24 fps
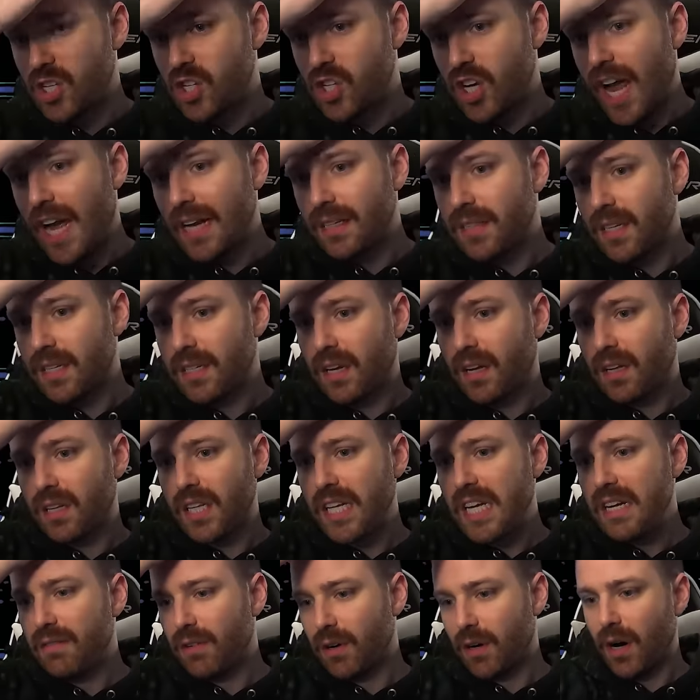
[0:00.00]
Enchanted
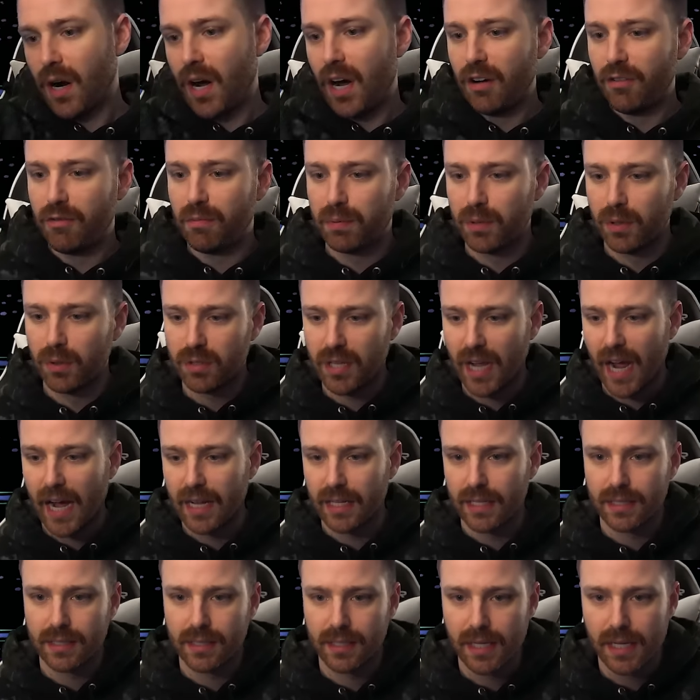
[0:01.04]
Cleaver of
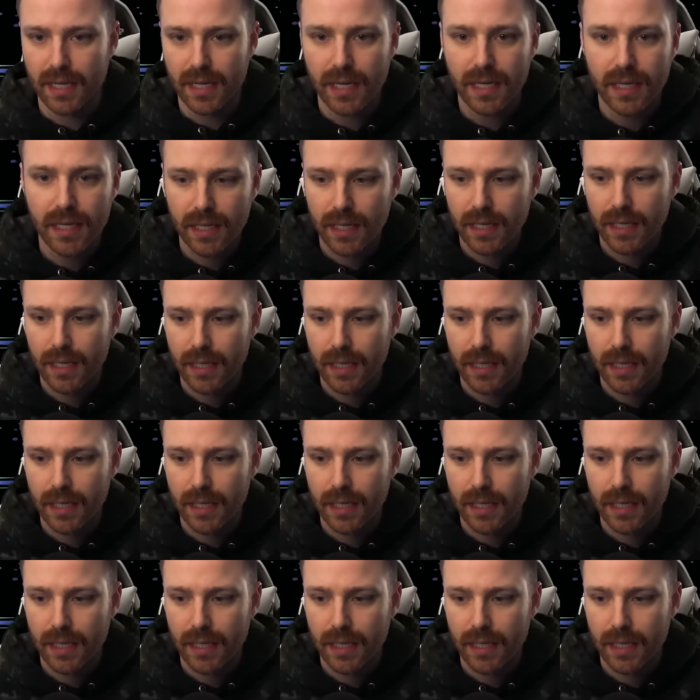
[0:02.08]
Brutality.